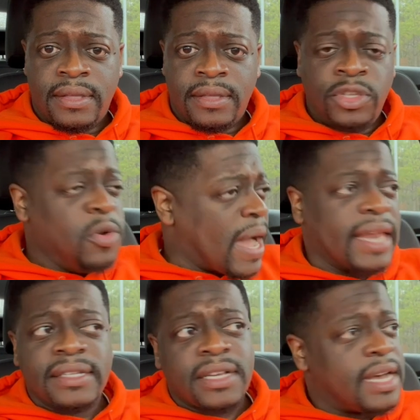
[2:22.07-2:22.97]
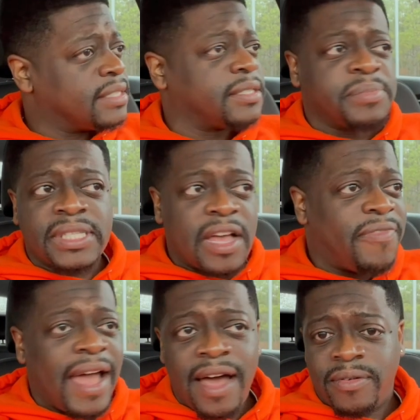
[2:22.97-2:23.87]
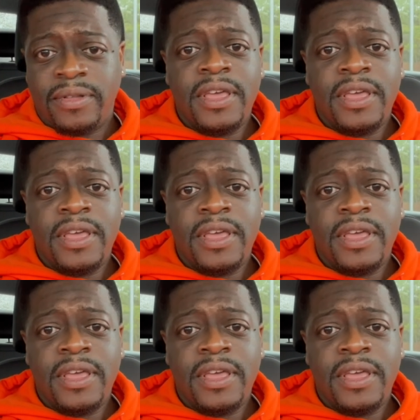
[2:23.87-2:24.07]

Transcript: You got to cut some stuff out.